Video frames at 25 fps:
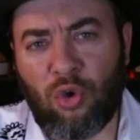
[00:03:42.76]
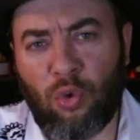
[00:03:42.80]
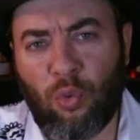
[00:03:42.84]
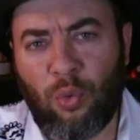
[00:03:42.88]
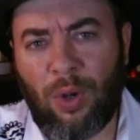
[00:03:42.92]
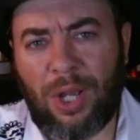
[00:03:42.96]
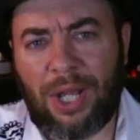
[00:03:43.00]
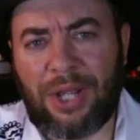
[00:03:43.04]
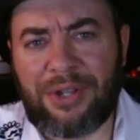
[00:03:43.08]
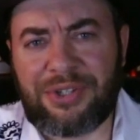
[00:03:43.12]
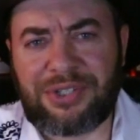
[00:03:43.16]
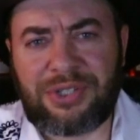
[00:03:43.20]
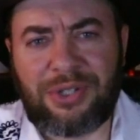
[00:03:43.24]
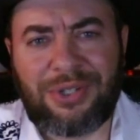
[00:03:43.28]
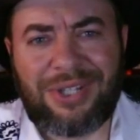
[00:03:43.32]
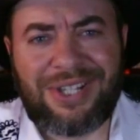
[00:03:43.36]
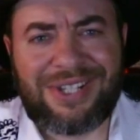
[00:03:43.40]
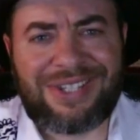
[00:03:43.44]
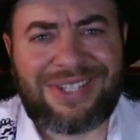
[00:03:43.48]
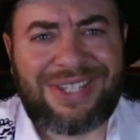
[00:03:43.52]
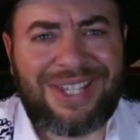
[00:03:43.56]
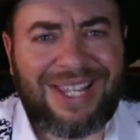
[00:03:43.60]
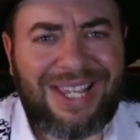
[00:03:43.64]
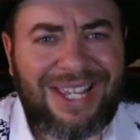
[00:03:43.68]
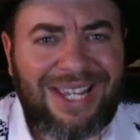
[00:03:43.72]
Well, so
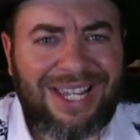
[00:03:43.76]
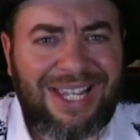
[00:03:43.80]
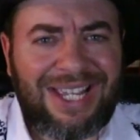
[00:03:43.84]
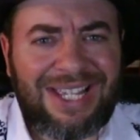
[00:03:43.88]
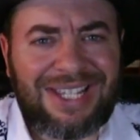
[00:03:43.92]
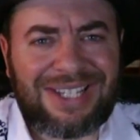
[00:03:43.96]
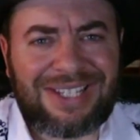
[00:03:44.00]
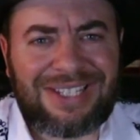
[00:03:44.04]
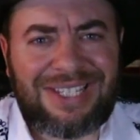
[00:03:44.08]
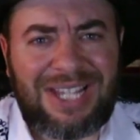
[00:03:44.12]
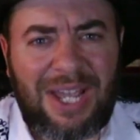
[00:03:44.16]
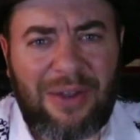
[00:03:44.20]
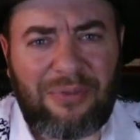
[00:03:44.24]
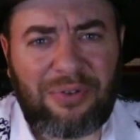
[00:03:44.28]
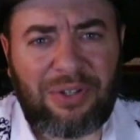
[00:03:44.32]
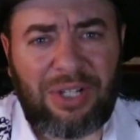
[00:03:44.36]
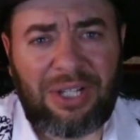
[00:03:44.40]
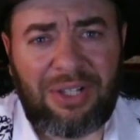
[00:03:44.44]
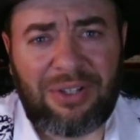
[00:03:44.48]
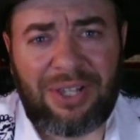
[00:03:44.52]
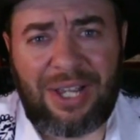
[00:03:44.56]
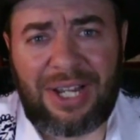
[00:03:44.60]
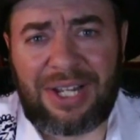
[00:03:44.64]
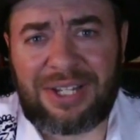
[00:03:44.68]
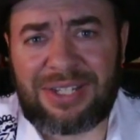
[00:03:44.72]
this thing is
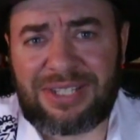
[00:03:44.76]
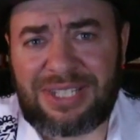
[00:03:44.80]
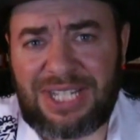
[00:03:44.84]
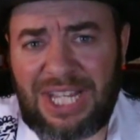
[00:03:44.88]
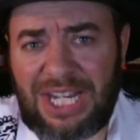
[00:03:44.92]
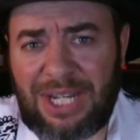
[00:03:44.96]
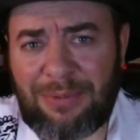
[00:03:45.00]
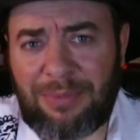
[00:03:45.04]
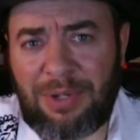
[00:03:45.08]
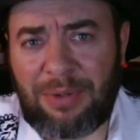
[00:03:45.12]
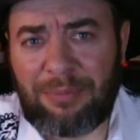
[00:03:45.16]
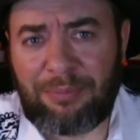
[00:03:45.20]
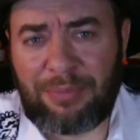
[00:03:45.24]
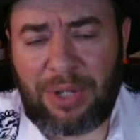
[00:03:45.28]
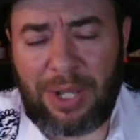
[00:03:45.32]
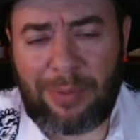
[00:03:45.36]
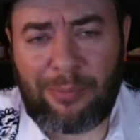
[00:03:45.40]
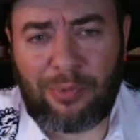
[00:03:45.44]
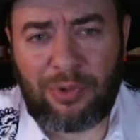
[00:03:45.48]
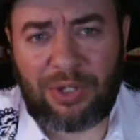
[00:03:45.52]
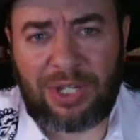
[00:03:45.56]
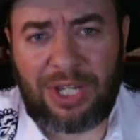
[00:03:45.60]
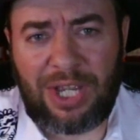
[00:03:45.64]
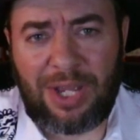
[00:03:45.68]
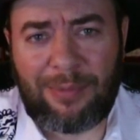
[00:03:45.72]
definitely like cinnamon
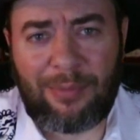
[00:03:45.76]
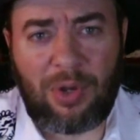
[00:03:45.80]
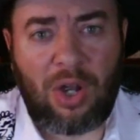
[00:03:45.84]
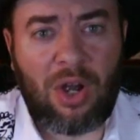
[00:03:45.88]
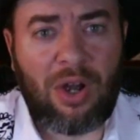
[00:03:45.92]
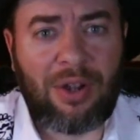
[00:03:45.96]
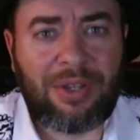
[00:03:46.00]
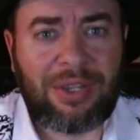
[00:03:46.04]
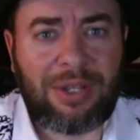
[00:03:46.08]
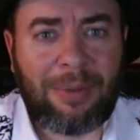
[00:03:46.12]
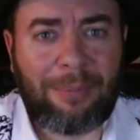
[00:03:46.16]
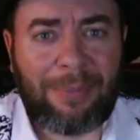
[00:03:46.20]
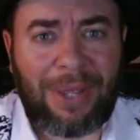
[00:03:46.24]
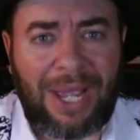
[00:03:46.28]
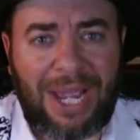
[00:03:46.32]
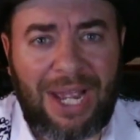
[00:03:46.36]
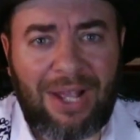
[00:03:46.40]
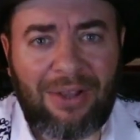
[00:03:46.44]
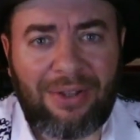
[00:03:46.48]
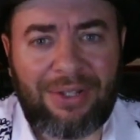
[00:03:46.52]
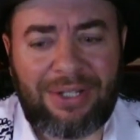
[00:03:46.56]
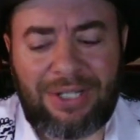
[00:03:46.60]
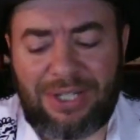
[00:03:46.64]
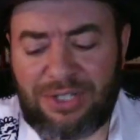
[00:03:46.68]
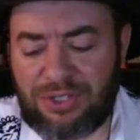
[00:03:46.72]
bubblegum on the
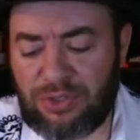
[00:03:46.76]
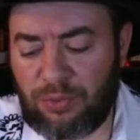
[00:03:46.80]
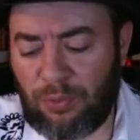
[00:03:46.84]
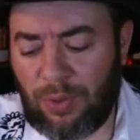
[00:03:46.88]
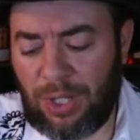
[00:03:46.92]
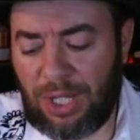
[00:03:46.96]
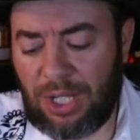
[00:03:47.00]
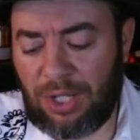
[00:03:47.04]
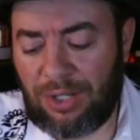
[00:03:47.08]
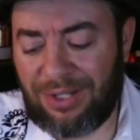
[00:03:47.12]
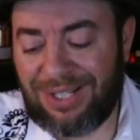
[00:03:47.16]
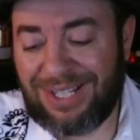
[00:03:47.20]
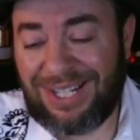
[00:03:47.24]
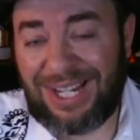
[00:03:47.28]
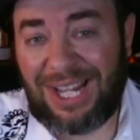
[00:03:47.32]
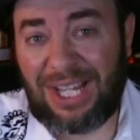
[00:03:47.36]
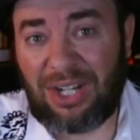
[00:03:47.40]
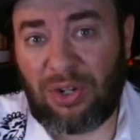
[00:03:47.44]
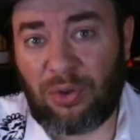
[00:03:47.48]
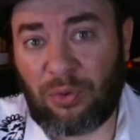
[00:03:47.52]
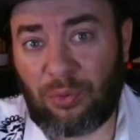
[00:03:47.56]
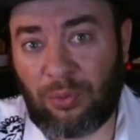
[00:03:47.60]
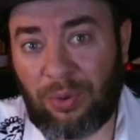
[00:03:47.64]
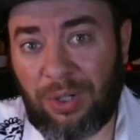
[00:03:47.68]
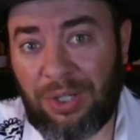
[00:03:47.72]
palate as well,
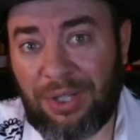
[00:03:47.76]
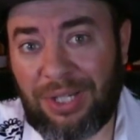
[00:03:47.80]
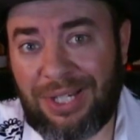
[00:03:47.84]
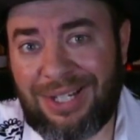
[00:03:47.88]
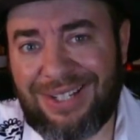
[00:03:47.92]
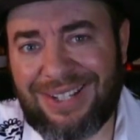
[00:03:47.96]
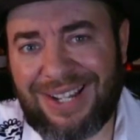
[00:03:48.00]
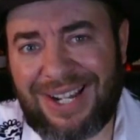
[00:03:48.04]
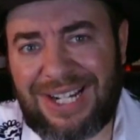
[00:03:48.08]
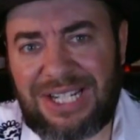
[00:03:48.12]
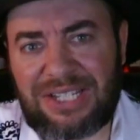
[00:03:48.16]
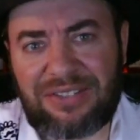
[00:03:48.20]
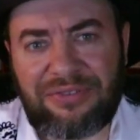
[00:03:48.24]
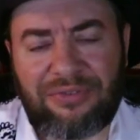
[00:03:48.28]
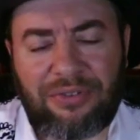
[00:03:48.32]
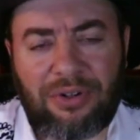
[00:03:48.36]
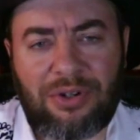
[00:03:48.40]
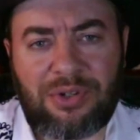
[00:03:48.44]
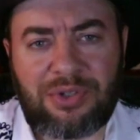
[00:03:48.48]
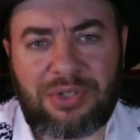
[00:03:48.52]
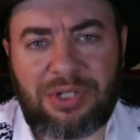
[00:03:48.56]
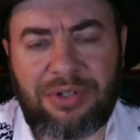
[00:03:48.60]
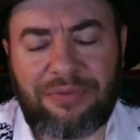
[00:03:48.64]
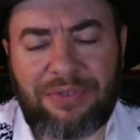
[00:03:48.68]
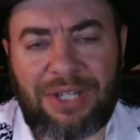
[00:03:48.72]
and a really nice
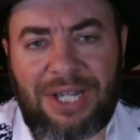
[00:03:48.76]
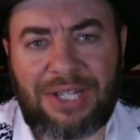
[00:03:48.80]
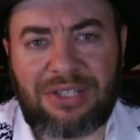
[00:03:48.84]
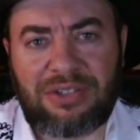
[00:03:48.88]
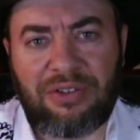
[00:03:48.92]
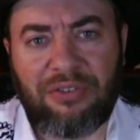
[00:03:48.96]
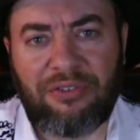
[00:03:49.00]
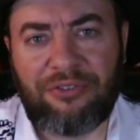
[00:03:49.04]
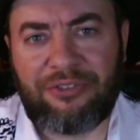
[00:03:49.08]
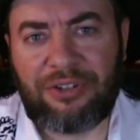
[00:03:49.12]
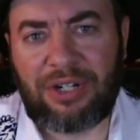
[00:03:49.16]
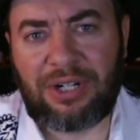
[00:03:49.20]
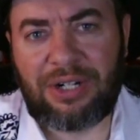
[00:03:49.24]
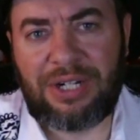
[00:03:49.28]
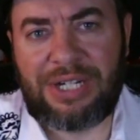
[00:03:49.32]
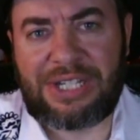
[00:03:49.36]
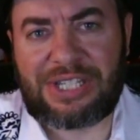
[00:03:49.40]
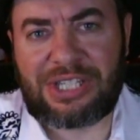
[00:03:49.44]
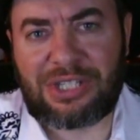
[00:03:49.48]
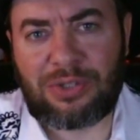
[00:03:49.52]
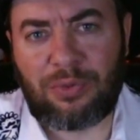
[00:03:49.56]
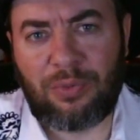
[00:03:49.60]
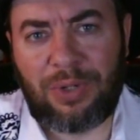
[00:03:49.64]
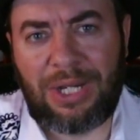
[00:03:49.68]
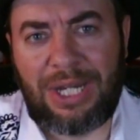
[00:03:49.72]
version of that. So very
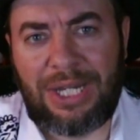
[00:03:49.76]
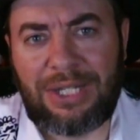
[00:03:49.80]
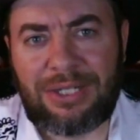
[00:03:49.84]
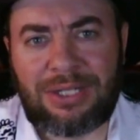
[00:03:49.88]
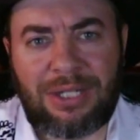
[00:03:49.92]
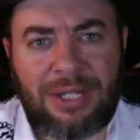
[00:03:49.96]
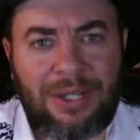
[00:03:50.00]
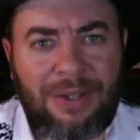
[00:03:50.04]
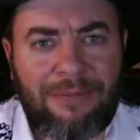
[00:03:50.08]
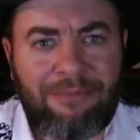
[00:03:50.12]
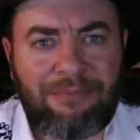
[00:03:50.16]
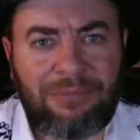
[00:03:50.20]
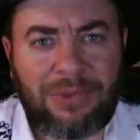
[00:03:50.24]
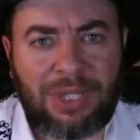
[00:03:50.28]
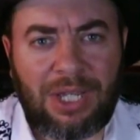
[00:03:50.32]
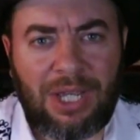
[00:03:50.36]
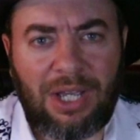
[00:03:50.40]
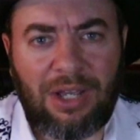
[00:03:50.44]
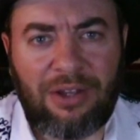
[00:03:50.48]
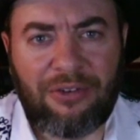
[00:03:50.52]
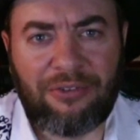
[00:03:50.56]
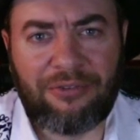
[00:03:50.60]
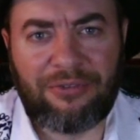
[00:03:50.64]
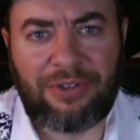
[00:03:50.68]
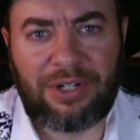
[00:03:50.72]
sweet,
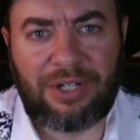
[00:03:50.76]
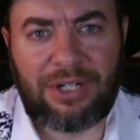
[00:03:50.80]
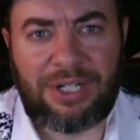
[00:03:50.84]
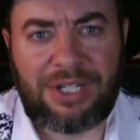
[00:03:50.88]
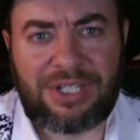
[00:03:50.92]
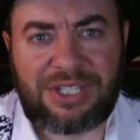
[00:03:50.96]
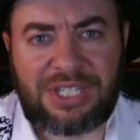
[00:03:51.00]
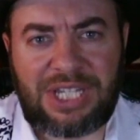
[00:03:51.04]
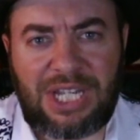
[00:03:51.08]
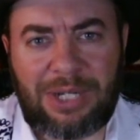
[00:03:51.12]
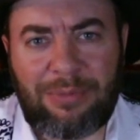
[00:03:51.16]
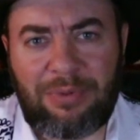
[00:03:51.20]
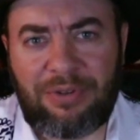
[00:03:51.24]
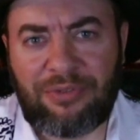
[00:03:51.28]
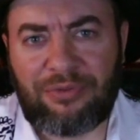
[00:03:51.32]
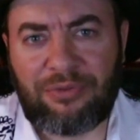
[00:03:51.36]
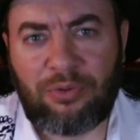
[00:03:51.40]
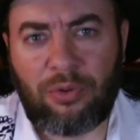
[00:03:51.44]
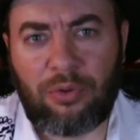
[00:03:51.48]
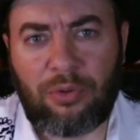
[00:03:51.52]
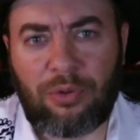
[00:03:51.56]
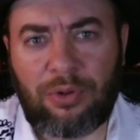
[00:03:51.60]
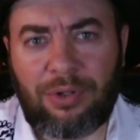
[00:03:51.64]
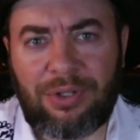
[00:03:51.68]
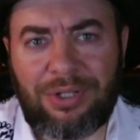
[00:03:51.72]
very cinnamon
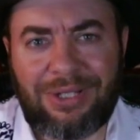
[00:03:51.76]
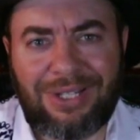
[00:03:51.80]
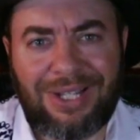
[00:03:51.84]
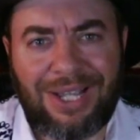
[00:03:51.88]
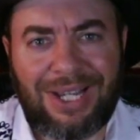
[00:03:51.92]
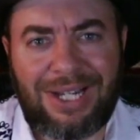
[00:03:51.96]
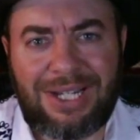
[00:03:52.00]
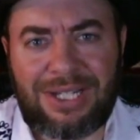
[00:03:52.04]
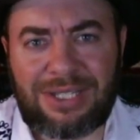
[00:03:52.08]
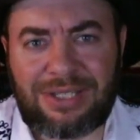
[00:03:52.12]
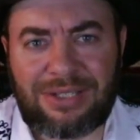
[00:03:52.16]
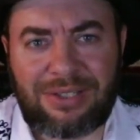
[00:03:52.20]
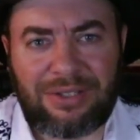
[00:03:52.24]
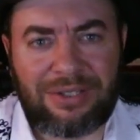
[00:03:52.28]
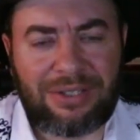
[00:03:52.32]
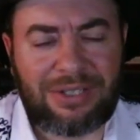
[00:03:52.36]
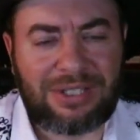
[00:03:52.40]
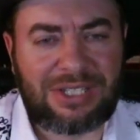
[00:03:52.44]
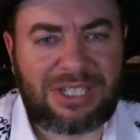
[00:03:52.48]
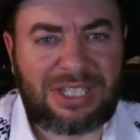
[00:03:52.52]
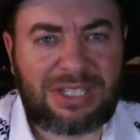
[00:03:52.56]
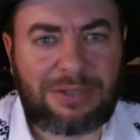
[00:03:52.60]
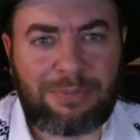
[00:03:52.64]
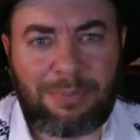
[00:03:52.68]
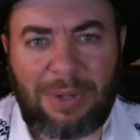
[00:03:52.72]
forward, nice
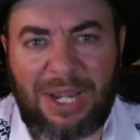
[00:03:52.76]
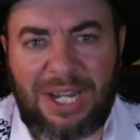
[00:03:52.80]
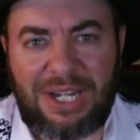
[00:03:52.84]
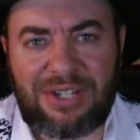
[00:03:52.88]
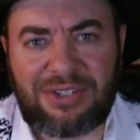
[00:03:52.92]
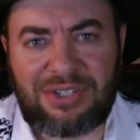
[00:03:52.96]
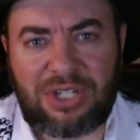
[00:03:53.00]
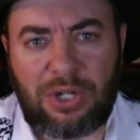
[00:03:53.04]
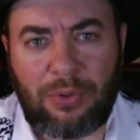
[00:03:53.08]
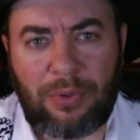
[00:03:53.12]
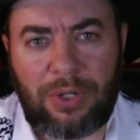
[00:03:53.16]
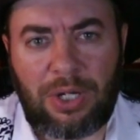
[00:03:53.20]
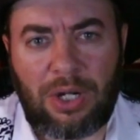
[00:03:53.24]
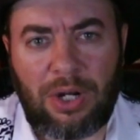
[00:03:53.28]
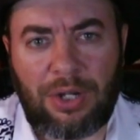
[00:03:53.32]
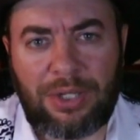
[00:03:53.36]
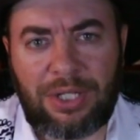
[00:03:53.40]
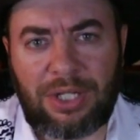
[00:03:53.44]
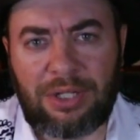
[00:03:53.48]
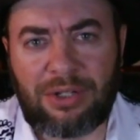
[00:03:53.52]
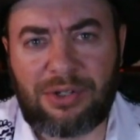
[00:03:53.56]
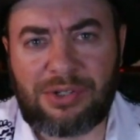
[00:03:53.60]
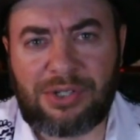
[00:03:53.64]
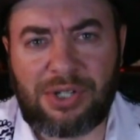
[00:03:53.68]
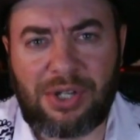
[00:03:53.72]
spice going on
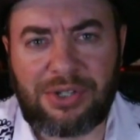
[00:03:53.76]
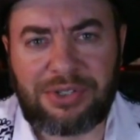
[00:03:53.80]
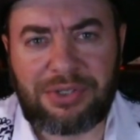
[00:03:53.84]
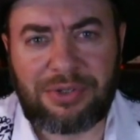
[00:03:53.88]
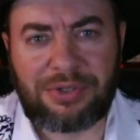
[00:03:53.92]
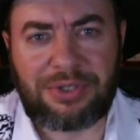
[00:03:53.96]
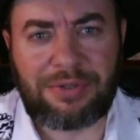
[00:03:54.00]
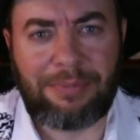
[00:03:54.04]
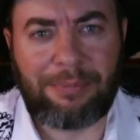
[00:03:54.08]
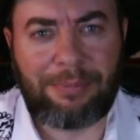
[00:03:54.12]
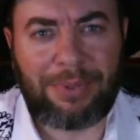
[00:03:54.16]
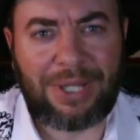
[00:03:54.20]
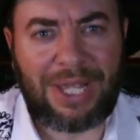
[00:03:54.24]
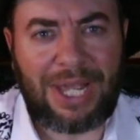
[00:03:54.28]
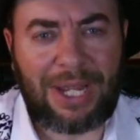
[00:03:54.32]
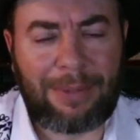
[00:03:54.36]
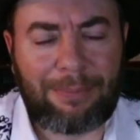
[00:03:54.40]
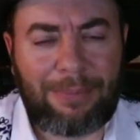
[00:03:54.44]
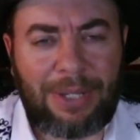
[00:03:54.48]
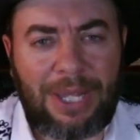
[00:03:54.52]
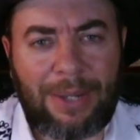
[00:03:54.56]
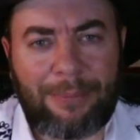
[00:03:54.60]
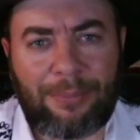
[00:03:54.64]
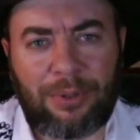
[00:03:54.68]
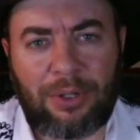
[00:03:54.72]
there. There's also some
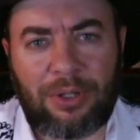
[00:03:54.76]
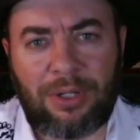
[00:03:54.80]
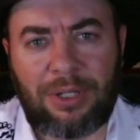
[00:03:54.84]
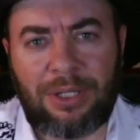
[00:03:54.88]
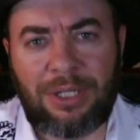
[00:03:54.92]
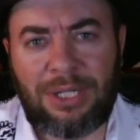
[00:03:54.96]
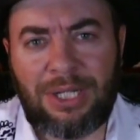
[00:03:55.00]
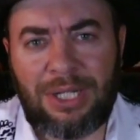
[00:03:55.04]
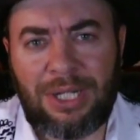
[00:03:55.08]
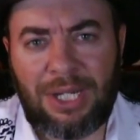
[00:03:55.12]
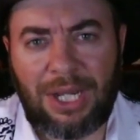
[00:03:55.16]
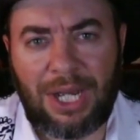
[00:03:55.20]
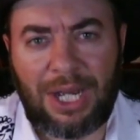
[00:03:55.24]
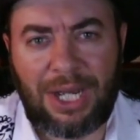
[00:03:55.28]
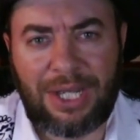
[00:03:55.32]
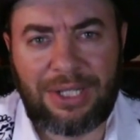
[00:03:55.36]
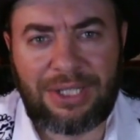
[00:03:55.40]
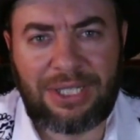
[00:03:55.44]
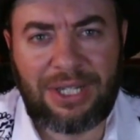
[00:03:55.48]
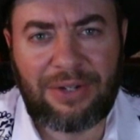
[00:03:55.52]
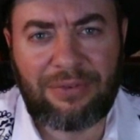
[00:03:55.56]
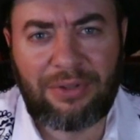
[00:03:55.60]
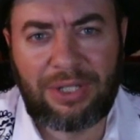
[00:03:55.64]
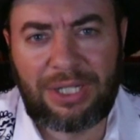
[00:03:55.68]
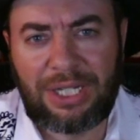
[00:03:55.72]
black pepper,
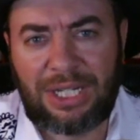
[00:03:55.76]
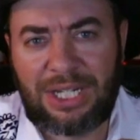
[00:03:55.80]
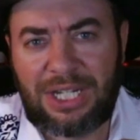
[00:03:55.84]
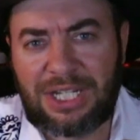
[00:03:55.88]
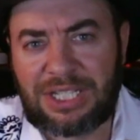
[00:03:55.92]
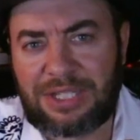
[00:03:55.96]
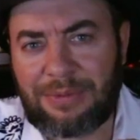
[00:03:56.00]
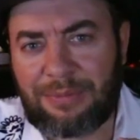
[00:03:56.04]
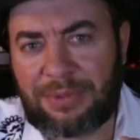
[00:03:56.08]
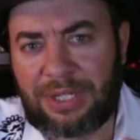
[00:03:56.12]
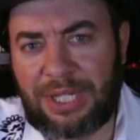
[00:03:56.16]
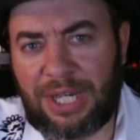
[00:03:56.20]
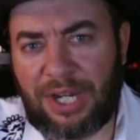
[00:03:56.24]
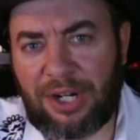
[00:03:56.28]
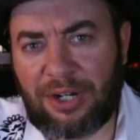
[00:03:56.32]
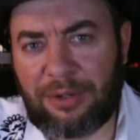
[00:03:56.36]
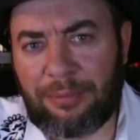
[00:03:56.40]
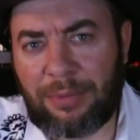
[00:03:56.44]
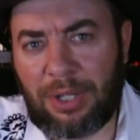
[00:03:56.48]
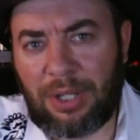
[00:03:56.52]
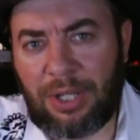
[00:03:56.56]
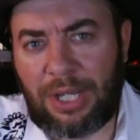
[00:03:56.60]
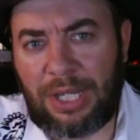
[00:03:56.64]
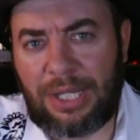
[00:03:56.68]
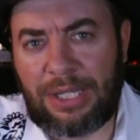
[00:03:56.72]
definitely getting some
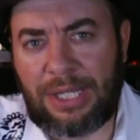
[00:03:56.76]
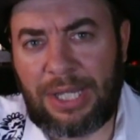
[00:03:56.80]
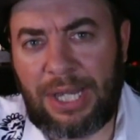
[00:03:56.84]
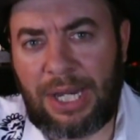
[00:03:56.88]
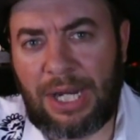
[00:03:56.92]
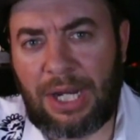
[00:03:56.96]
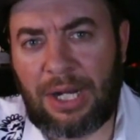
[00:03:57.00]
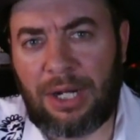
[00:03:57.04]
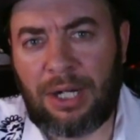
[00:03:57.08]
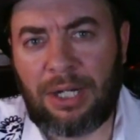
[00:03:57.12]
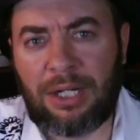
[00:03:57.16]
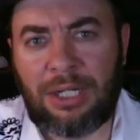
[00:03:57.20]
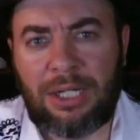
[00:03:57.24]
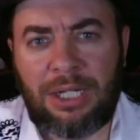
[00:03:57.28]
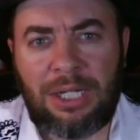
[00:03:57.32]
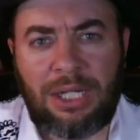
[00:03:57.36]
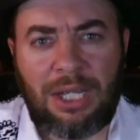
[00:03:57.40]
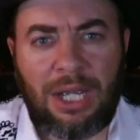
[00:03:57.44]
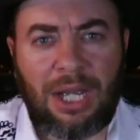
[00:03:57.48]
caramel in there.